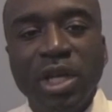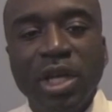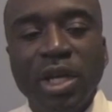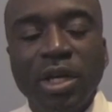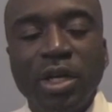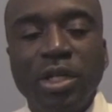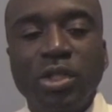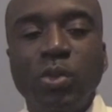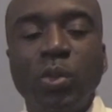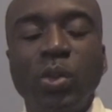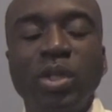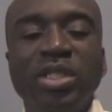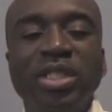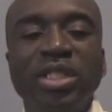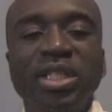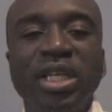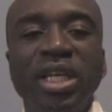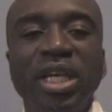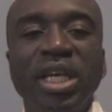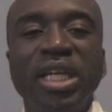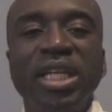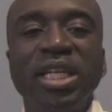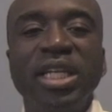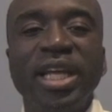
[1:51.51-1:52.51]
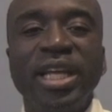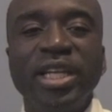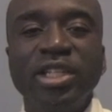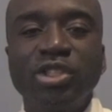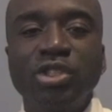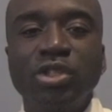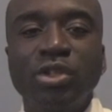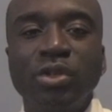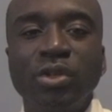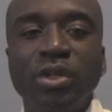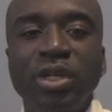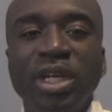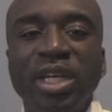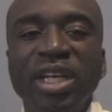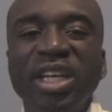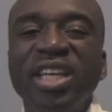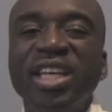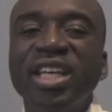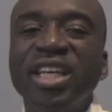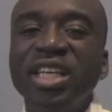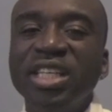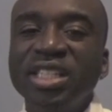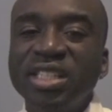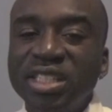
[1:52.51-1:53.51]
Because once again, nature
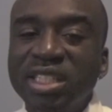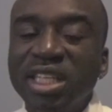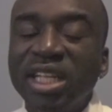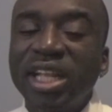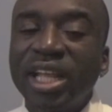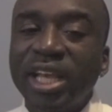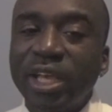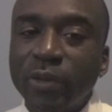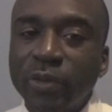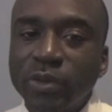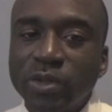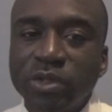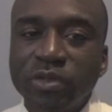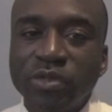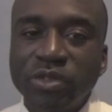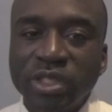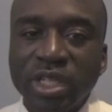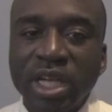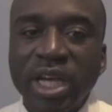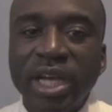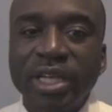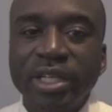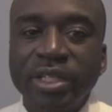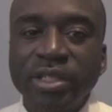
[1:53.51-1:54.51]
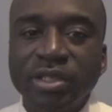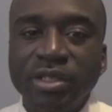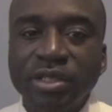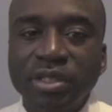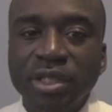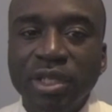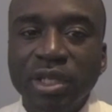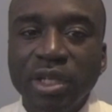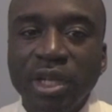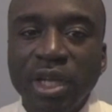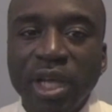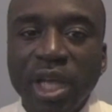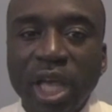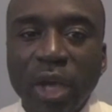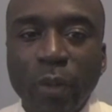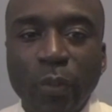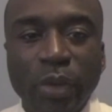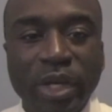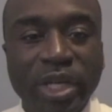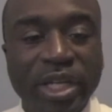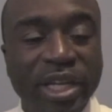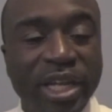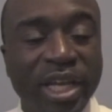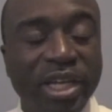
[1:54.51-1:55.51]
is the language of science. And
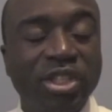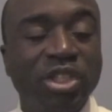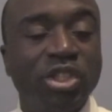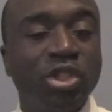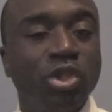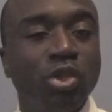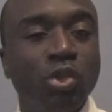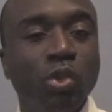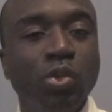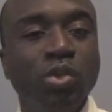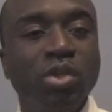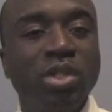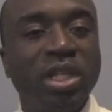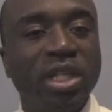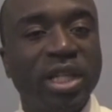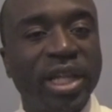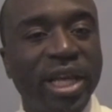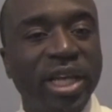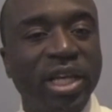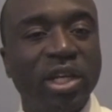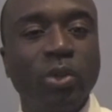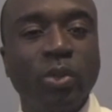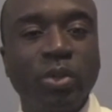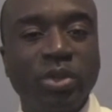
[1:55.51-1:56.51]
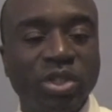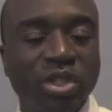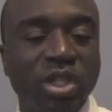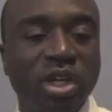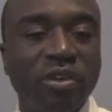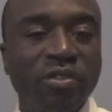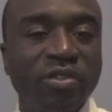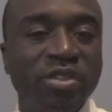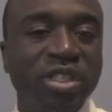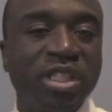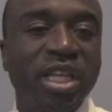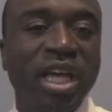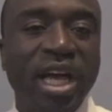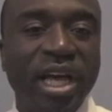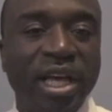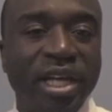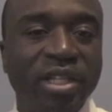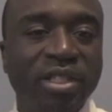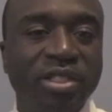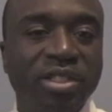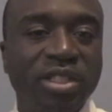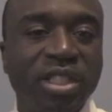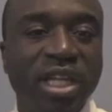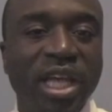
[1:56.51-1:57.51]
we can actually use the language of
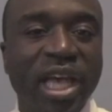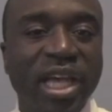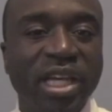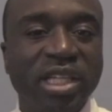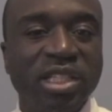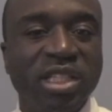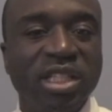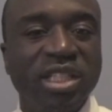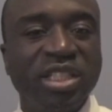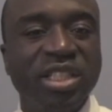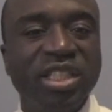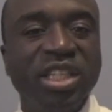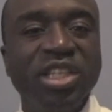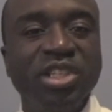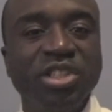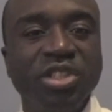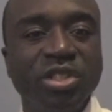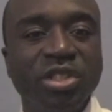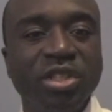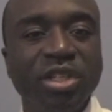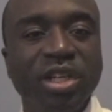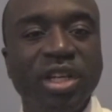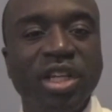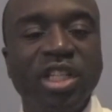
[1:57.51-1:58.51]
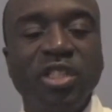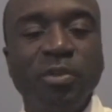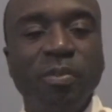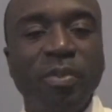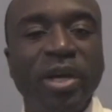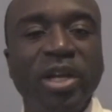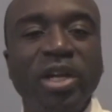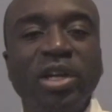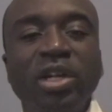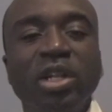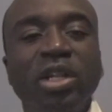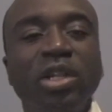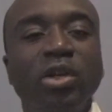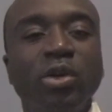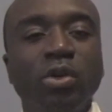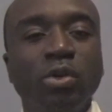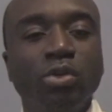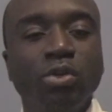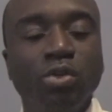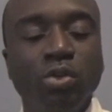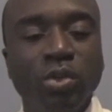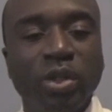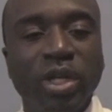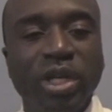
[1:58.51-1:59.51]
science to actually teach it. It's better to learn
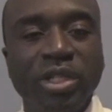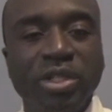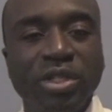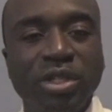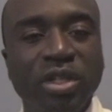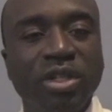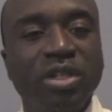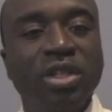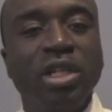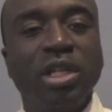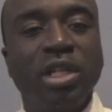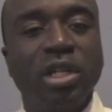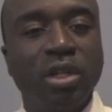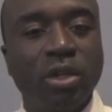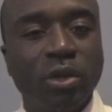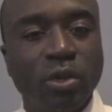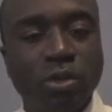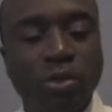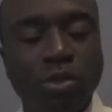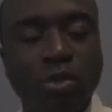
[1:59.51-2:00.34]
through nature than to learn